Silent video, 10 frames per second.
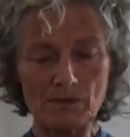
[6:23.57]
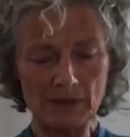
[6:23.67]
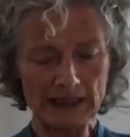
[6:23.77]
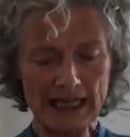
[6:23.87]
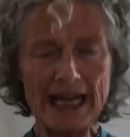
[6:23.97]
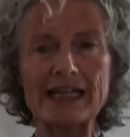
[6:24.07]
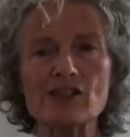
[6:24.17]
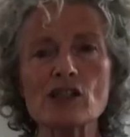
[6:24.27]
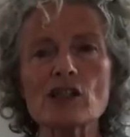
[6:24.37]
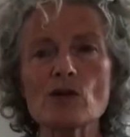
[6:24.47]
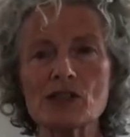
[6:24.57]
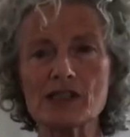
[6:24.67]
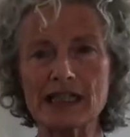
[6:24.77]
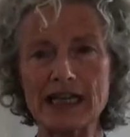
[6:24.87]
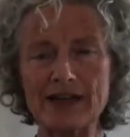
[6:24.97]
legs close
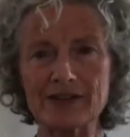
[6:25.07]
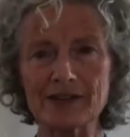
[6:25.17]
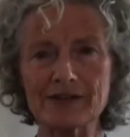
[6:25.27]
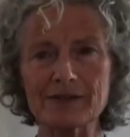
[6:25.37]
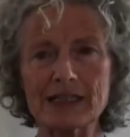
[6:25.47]
together,